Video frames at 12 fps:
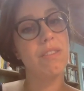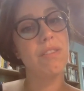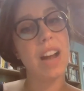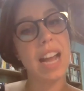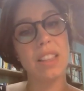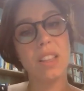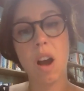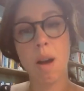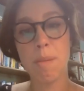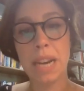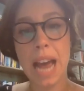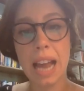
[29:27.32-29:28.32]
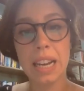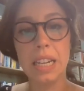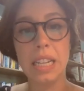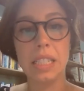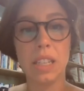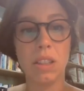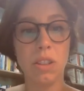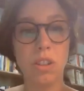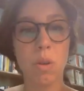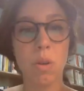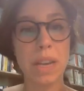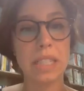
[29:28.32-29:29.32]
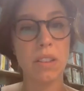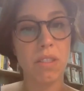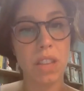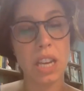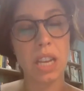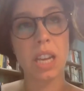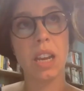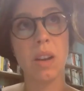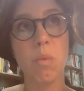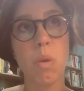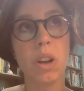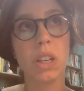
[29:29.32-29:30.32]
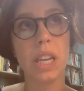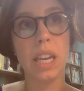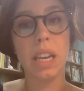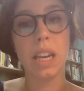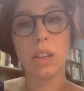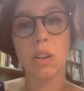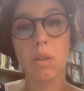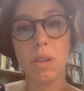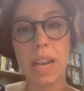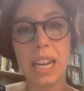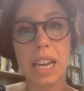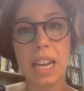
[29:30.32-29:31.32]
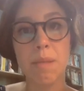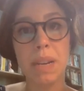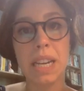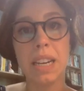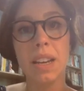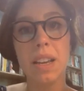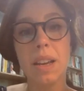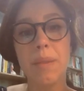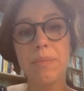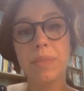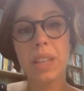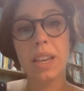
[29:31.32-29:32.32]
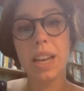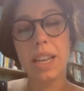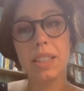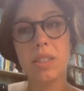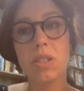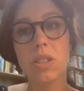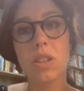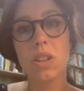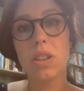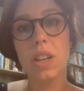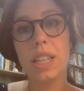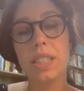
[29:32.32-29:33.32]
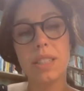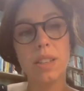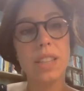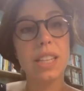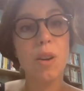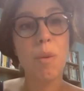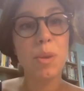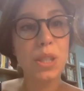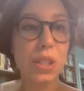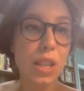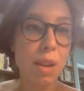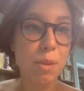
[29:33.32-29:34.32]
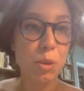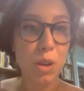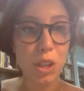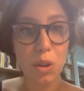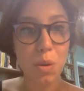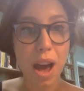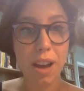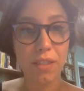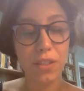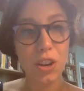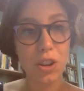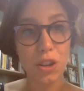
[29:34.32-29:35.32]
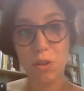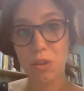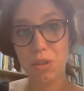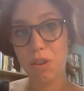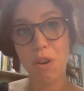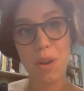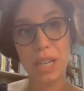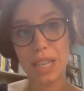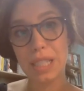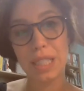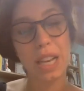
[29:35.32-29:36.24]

find the commonalities in your ways of thinking and working and creating i mean it's it's the, almost the same as when you have you know you coexist